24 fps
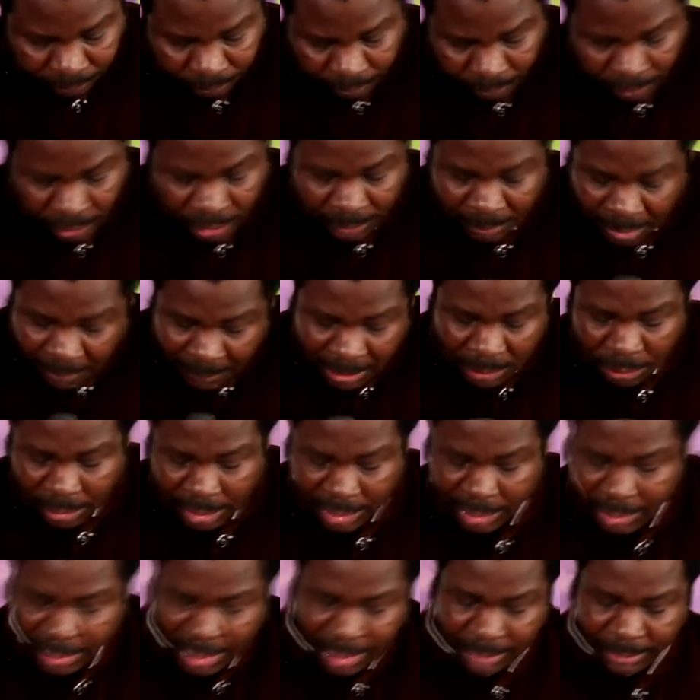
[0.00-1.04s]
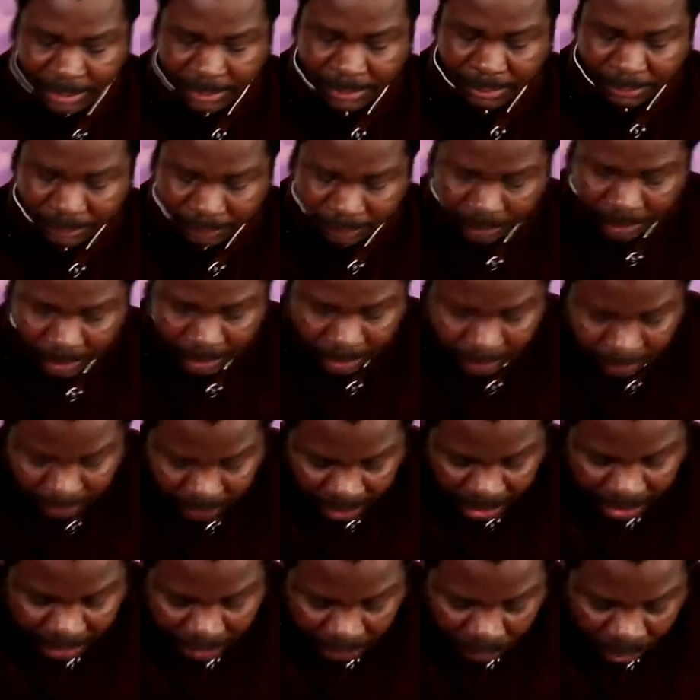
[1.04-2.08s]
Remember 2010.
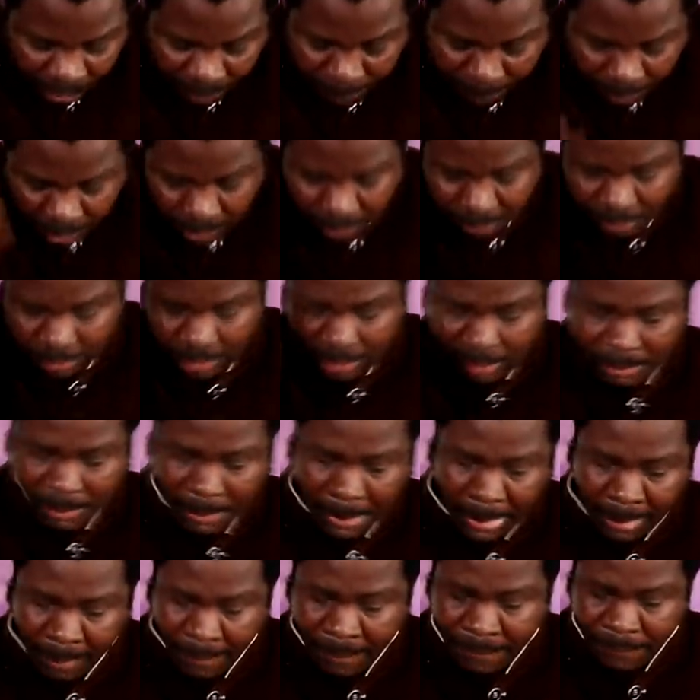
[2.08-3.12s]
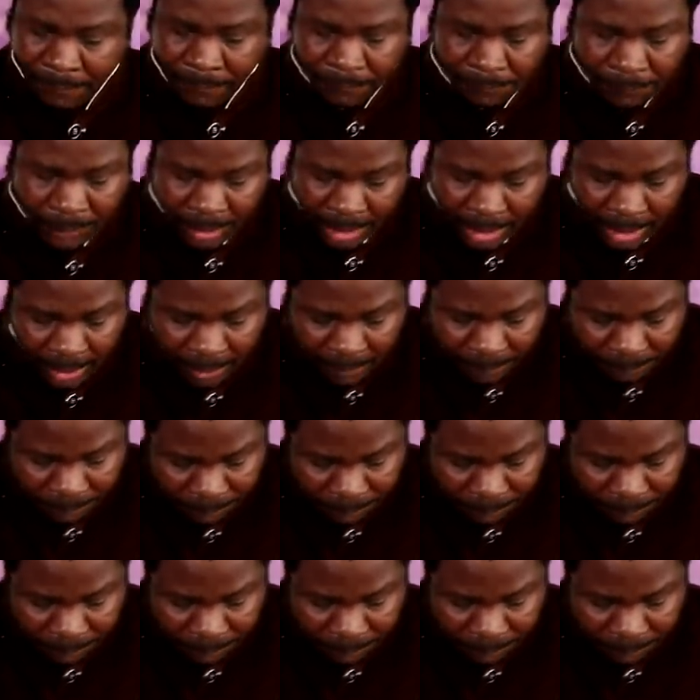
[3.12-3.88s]
Churches were bombed. Yeah?